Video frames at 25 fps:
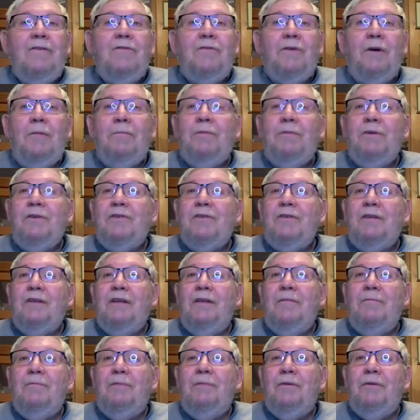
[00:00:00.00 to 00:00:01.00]
Trump isn't
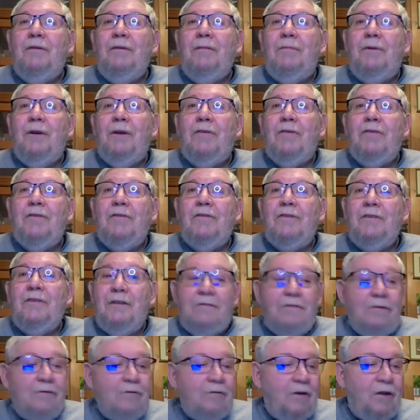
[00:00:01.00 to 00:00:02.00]
in
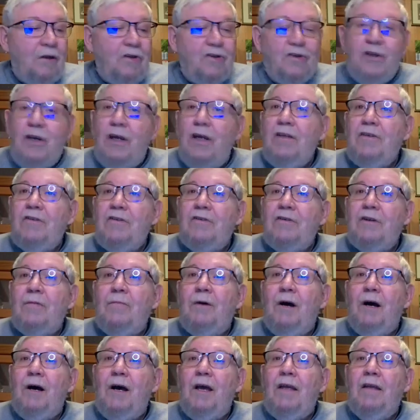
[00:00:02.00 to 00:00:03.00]
presidency, so they change their
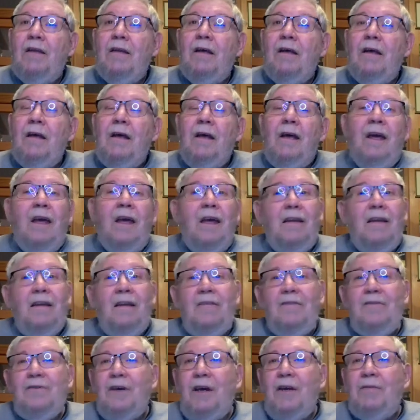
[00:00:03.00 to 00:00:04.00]
mind. And
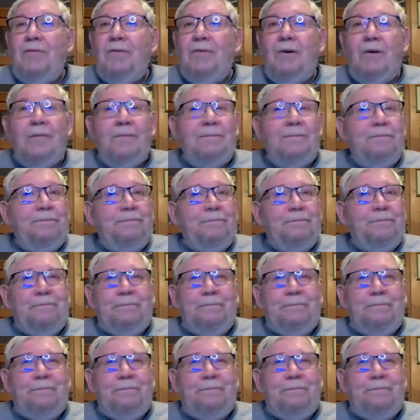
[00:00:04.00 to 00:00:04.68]
in general,